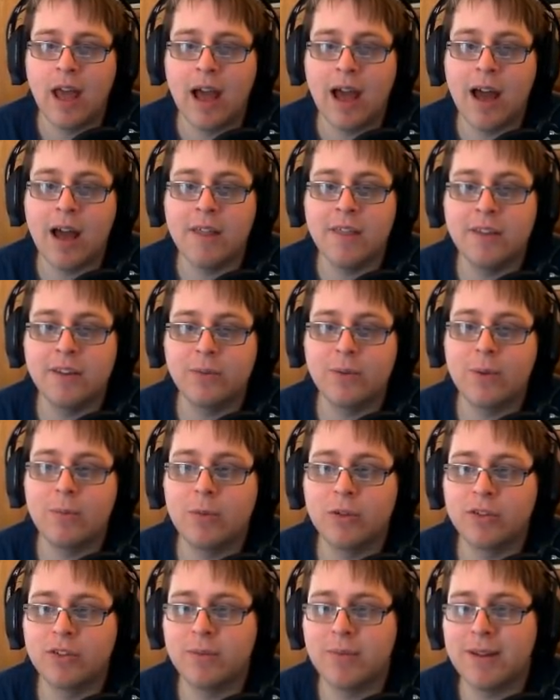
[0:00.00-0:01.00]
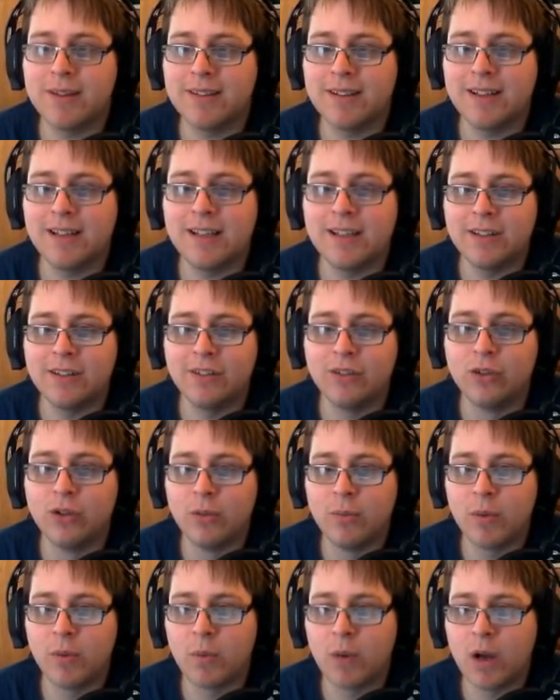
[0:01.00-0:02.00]
This one wants to basically
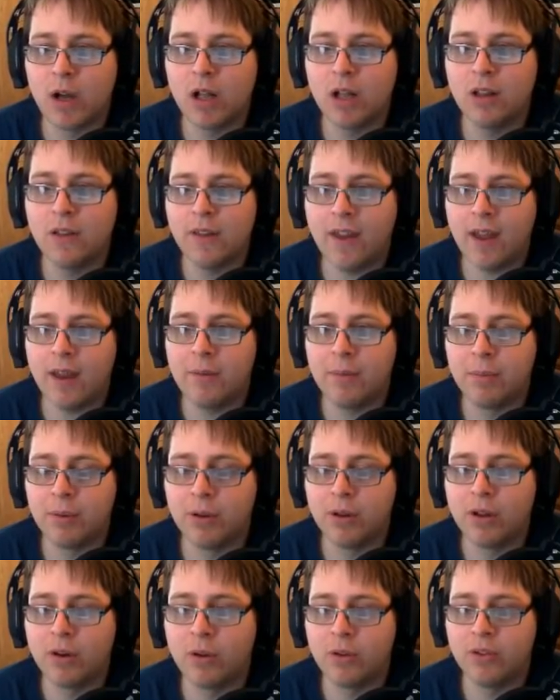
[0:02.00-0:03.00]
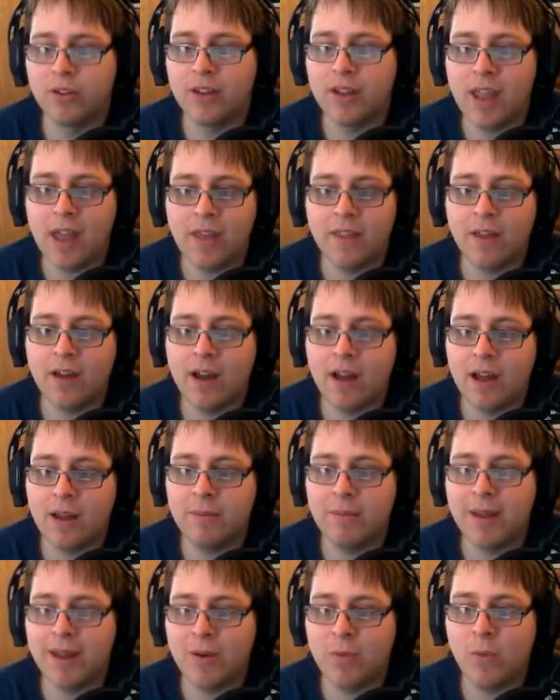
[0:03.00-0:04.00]
consume the world and pull it all together and
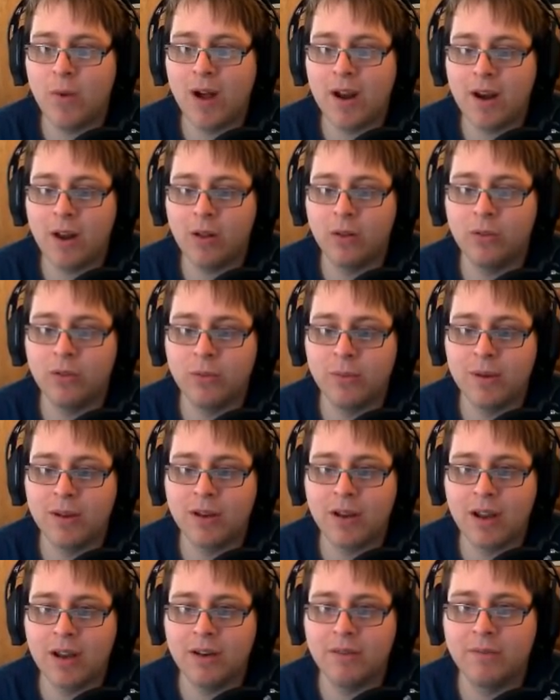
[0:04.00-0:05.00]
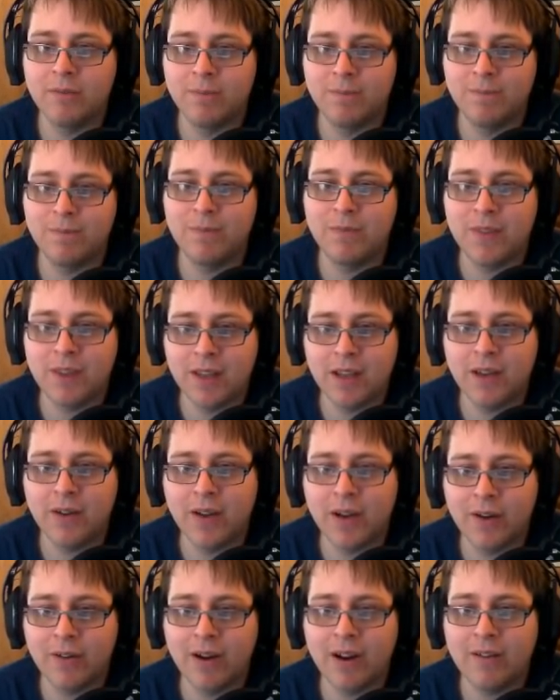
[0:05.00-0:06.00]
make one ultimate kind of thing
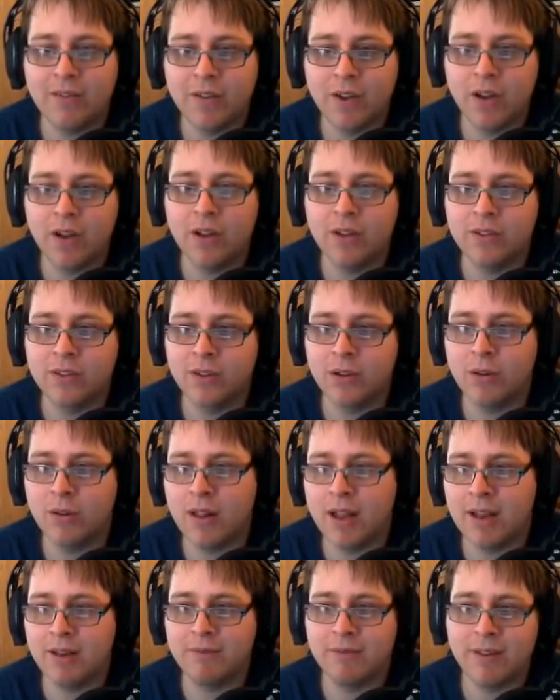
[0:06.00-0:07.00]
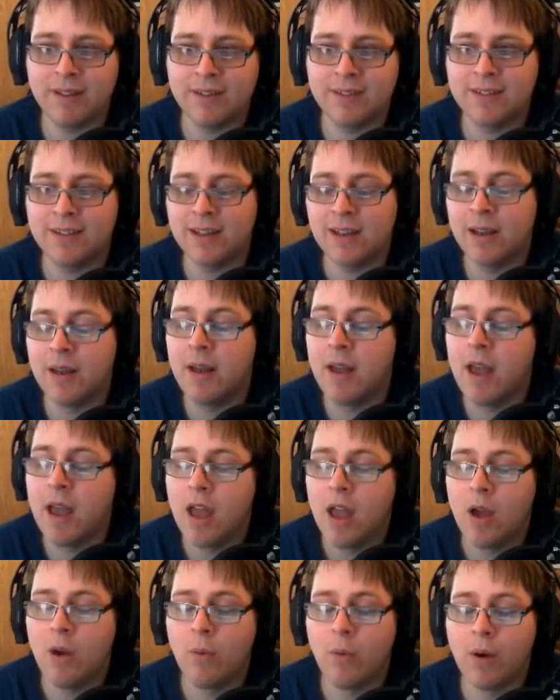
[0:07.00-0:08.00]
going around for her, so like feasting,
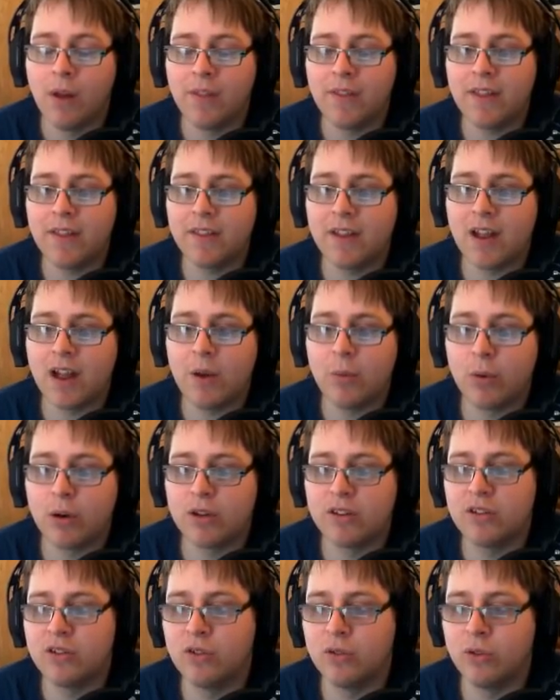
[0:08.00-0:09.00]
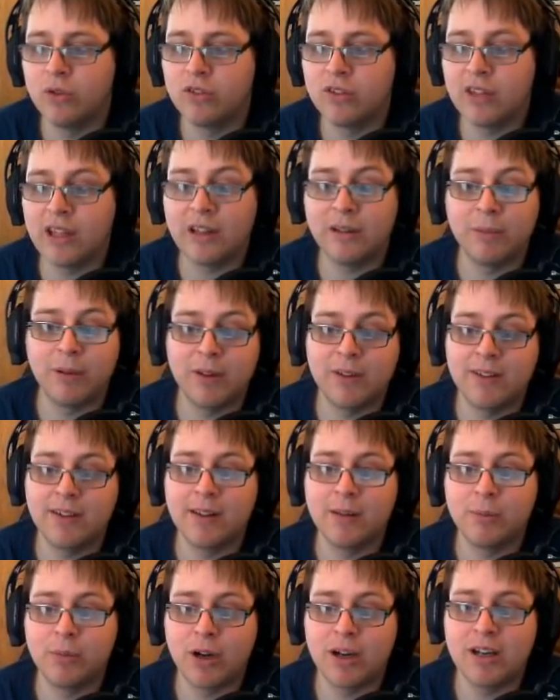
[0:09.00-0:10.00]
while the other guy wanted to
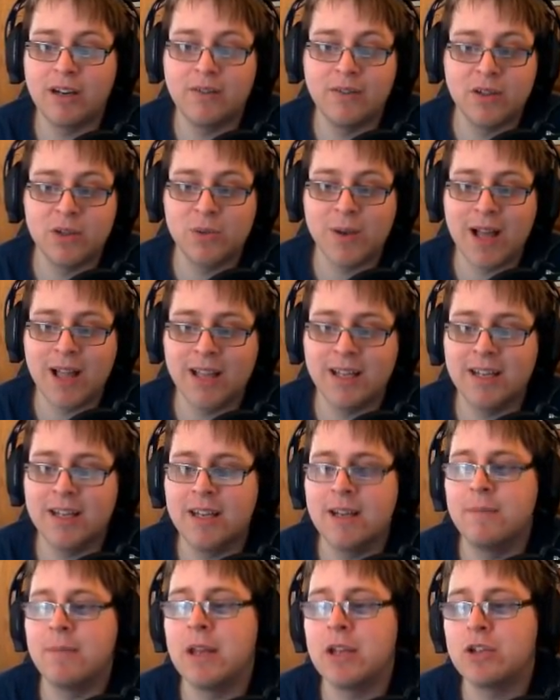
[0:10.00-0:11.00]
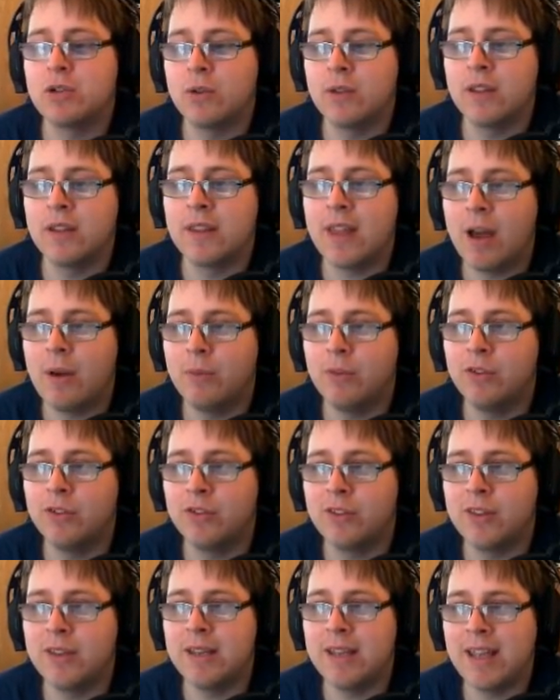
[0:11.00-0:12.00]
celebrate individuality and make sure that that
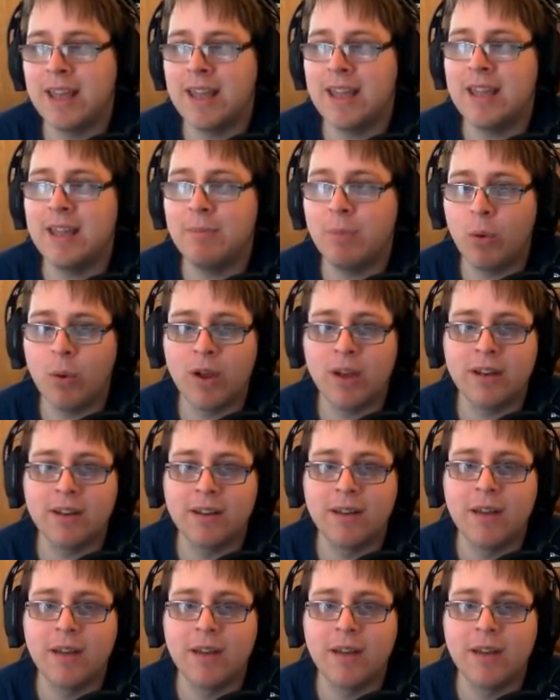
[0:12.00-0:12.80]
was the key point